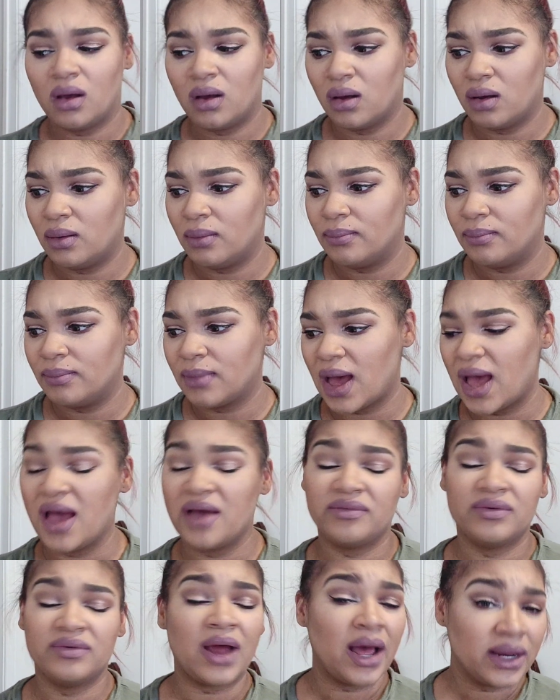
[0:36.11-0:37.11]
Um,
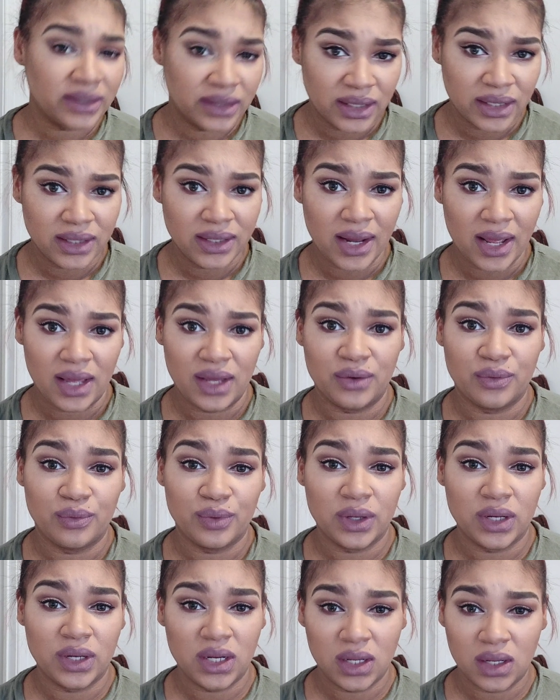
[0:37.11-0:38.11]
I have not done
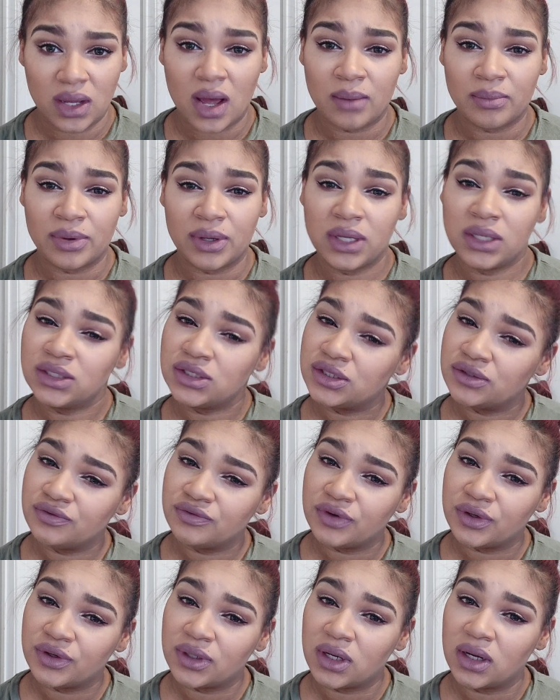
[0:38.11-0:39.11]
a reading
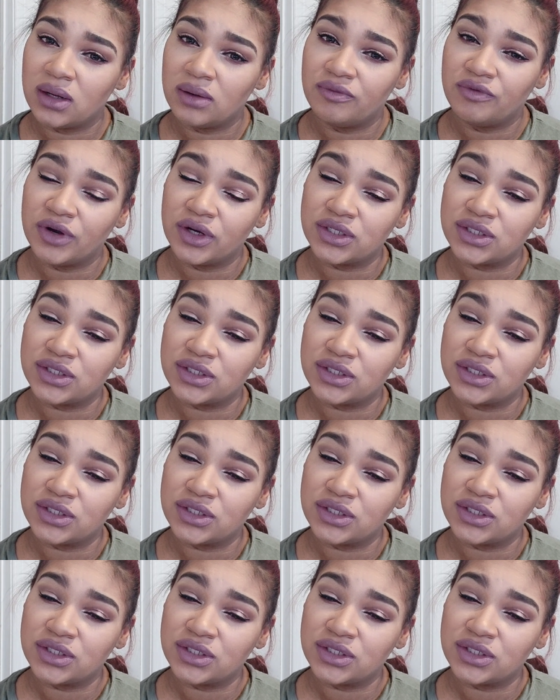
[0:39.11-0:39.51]
comprehension ver uh,